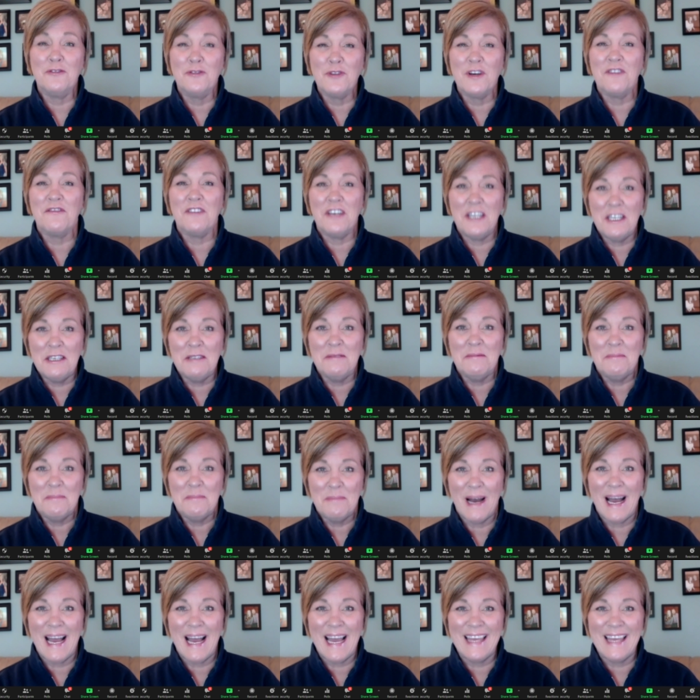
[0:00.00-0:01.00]
driven
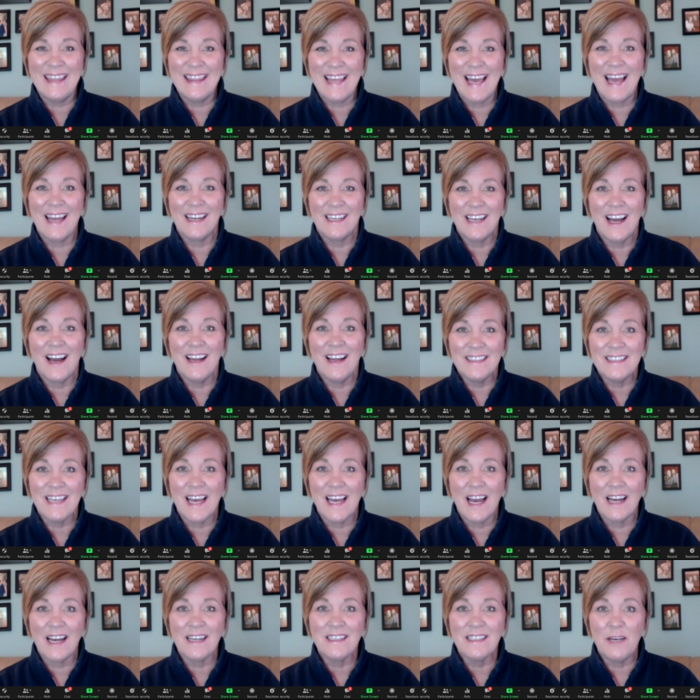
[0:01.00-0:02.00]
by that
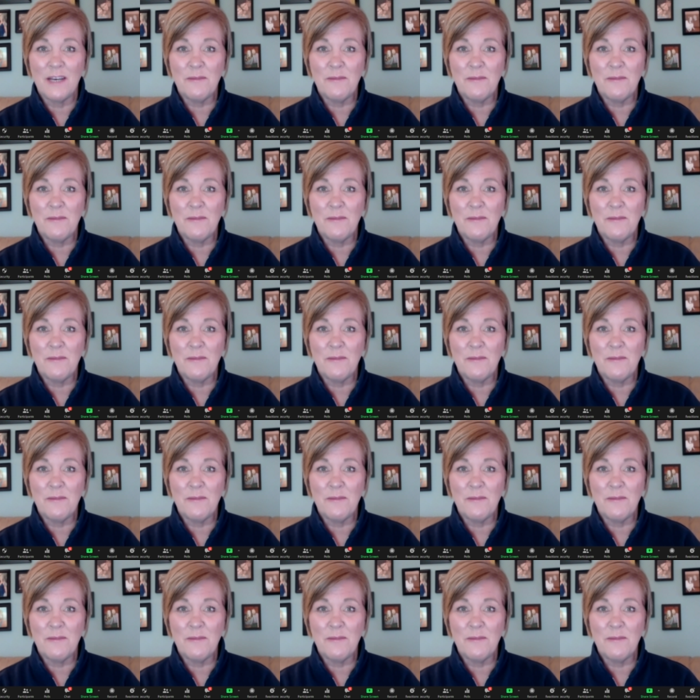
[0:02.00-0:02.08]
contact.